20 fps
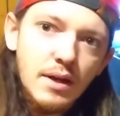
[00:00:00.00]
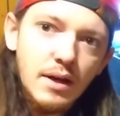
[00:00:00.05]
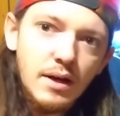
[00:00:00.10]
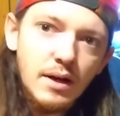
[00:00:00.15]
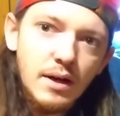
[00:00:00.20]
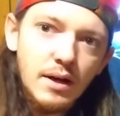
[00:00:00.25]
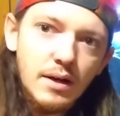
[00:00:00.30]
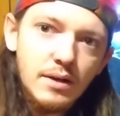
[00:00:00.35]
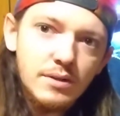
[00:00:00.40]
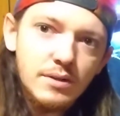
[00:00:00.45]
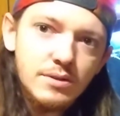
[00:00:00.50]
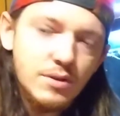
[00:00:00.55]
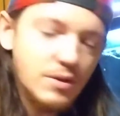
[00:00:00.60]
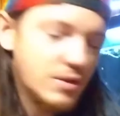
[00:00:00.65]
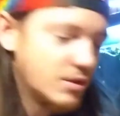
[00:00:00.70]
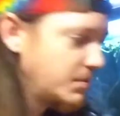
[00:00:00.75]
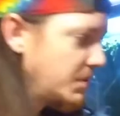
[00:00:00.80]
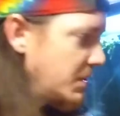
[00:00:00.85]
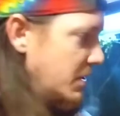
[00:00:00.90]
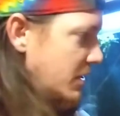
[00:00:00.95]
so to
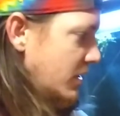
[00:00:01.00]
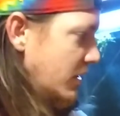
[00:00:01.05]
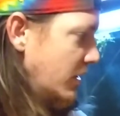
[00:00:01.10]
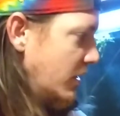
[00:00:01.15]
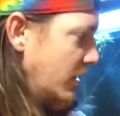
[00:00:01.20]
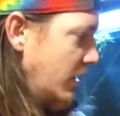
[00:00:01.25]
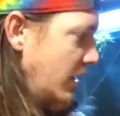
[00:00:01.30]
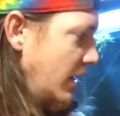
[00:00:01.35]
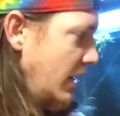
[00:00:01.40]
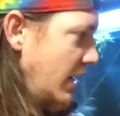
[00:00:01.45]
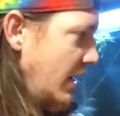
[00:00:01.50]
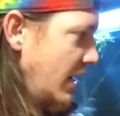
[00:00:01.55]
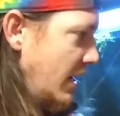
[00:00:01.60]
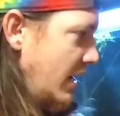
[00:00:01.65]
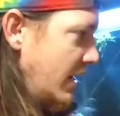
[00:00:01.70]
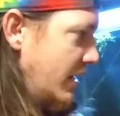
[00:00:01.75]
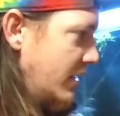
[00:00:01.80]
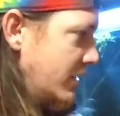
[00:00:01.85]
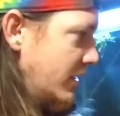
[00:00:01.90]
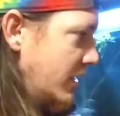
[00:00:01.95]
speak,
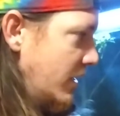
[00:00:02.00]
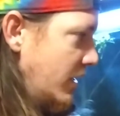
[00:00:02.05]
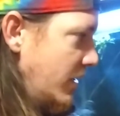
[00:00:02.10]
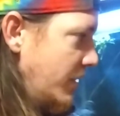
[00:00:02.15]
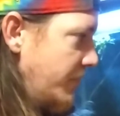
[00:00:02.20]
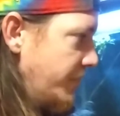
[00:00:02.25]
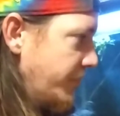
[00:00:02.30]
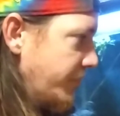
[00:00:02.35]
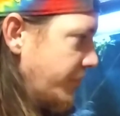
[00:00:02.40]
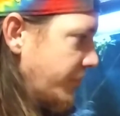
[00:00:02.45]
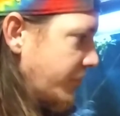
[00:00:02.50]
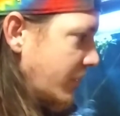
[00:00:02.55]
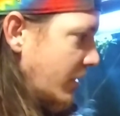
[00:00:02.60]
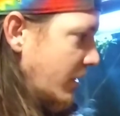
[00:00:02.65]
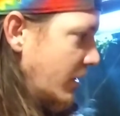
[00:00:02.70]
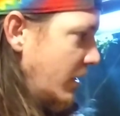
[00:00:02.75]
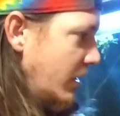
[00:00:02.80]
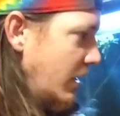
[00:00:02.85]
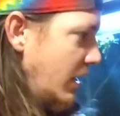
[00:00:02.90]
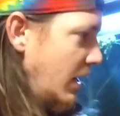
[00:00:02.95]
and
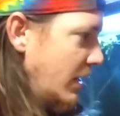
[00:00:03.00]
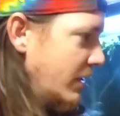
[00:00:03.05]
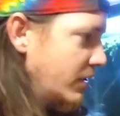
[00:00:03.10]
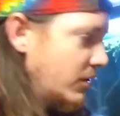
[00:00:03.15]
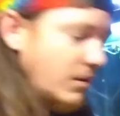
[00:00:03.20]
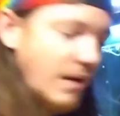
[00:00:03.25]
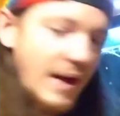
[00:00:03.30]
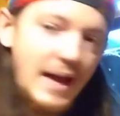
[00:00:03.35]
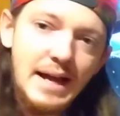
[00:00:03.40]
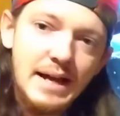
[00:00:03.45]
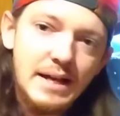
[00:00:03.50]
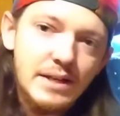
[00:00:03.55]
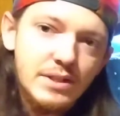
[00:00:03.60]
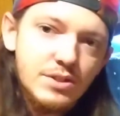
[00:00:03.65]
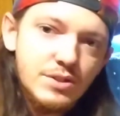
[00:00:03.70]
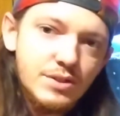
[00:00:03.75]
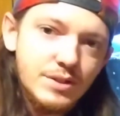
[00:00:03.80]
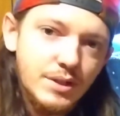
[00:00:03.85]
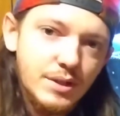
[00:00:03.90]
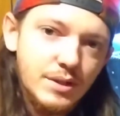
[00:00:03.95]
I don't add
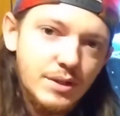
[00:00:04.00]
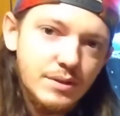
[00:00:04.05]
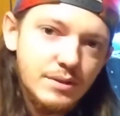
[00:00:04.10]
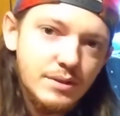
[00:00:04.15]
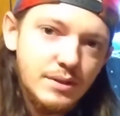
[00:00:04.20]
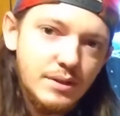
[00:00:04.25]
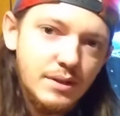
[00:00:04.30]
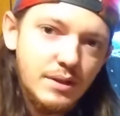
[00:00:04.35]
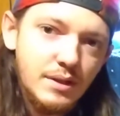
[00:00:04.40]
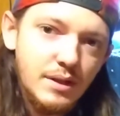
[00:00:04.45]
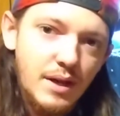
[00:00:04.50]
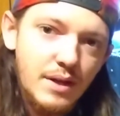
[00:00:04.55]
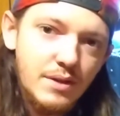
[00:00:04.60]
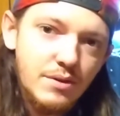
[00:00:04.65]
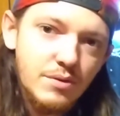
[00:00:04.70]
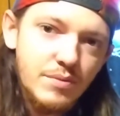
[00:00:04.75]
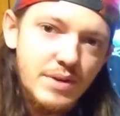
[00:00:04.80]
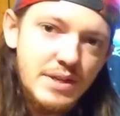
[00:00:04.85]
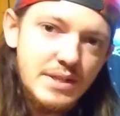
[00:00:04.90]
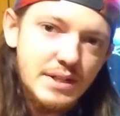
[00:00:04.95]
salt. And
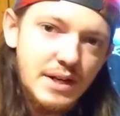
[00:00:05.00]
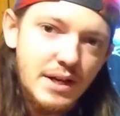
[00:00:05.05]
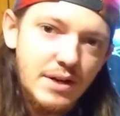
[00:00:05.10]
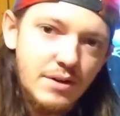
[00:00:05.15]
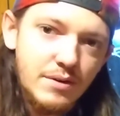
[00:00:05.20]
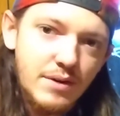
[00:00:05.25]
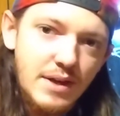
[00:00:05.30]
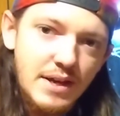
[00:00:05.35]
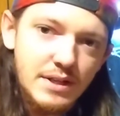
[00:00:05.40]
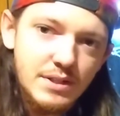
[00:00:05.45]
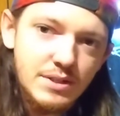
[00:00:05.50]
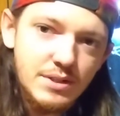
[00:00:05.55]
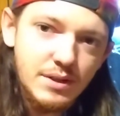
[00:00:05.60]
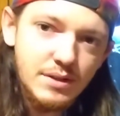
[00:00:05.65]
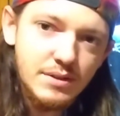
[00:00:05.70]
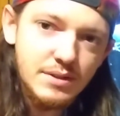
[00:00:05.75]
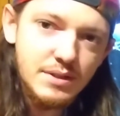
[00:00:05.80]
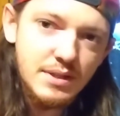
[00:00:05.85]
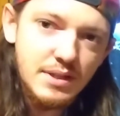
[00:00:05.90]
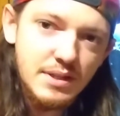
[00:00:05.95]
the reason I don't add
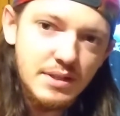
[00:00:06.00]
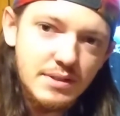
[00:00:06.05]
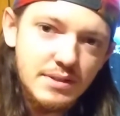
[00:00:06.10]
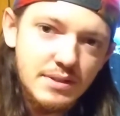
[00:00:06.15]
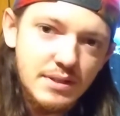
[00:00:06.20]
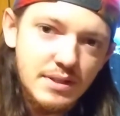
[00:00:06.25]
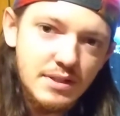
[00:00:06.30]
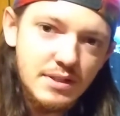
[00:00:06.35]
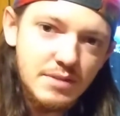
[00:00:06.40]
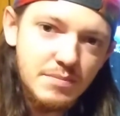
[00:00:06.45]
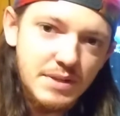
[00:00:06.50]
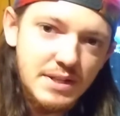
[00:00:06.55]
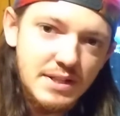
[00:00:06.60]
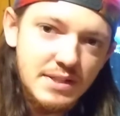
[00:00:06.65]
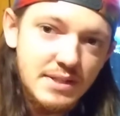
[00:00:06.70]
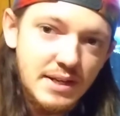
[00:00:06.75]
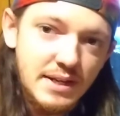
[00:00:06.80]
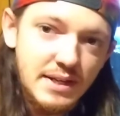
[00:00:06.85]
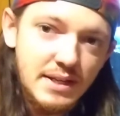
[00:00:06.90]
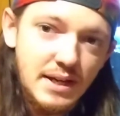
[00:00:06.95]
salt to this is
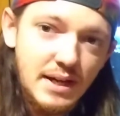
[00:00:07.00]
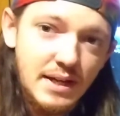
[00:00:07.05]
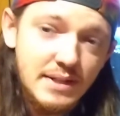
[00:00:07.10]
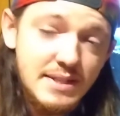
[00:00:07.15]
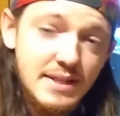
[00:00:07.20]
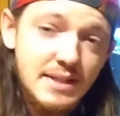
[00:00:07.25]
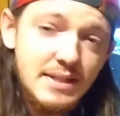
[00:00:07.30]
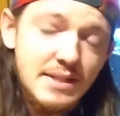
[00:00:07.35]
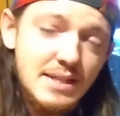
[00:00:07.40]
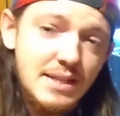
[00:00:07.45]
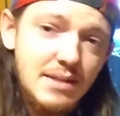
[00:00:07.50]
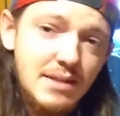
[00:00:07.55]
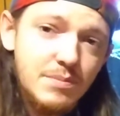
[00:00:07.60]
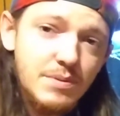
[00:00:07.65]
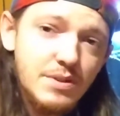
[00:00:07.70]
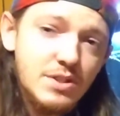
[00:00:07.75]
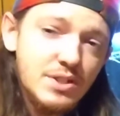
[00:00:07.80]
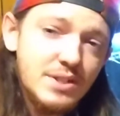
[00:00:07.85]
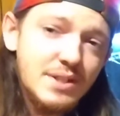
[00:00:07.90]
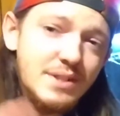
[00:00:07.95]
because I tend to keep
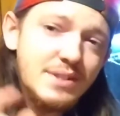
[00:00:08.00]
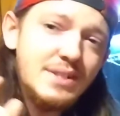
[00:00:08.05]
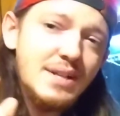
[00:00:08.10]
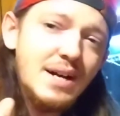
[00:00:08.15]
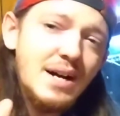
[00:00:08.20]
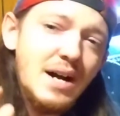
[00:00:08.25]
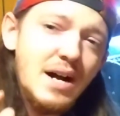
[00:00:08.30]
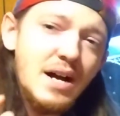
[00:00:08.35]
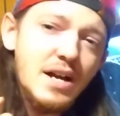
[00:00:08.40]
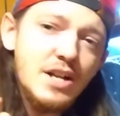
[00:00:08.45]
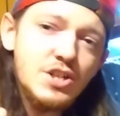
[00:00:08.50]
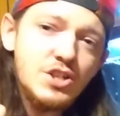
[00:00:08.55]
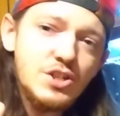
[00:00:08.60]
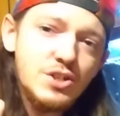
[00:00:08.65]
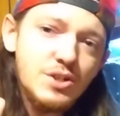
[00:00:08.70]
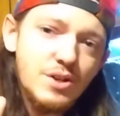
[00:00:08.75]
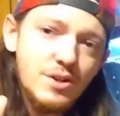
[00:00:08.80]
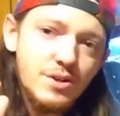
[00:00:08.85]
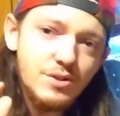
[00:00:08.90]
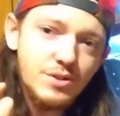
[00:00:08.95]
it just a touch
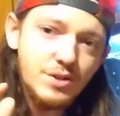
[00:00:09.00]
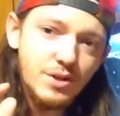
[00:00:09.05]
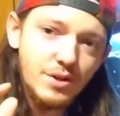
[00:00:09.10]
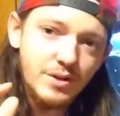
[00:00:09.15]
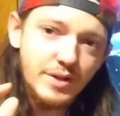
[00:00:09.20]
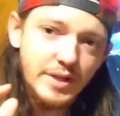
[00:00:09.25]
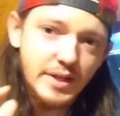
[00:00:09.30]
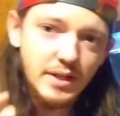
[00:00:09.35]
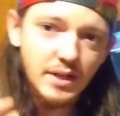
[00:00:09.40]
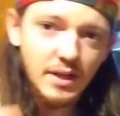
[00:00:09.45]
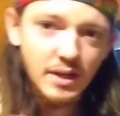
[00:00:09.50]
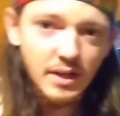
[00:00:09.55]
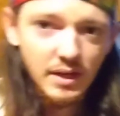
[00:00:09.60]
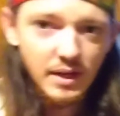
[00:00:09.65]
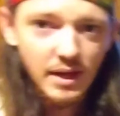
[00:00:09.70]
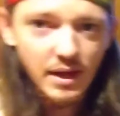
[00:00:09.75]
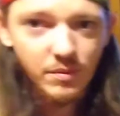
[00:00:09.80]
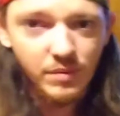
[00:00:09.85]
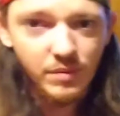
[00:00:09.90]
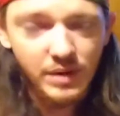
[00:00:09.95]
dirty.
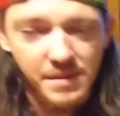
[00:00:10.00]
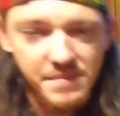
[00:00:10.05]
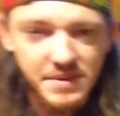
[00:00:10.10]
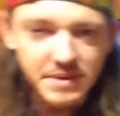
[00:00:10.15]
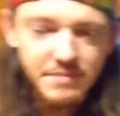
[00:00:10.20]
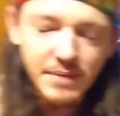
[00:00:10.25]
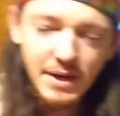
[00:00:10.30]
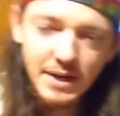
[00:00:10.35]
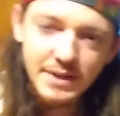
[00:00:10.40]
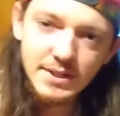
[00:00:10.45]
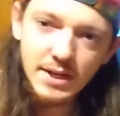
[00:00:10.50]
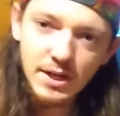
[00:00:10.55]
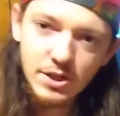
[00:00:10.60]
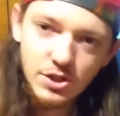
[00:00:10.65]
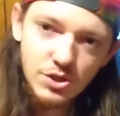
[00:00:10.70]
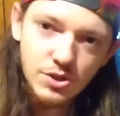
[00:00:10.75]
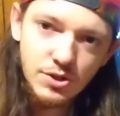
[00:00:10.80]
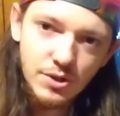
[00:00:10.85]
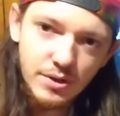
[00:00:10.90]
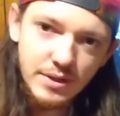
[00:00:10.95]
And what I mean by a
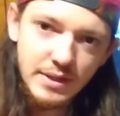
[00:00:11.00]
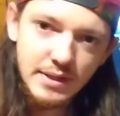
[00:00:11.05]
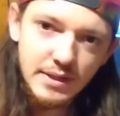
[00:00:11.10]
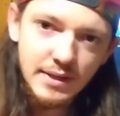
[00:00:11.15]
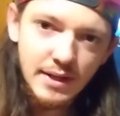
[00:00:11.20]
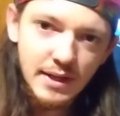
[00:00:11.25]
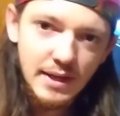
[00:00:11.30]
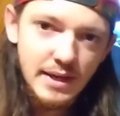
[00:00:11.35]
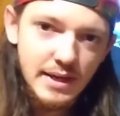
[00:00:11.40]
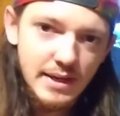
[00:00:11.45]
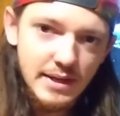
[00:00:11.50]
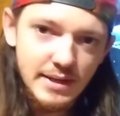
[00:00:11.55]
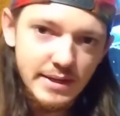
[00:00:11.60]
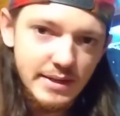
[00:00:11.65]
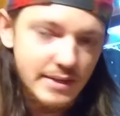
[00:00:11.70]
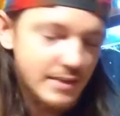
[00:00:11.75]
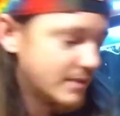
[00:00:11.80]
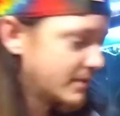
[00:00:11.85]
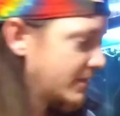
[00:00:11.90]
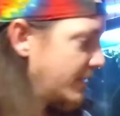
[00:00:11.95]
touch dirty
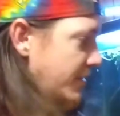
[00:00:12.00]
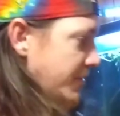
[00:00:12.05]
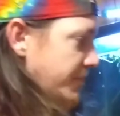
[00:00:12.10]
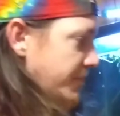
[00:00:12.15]
is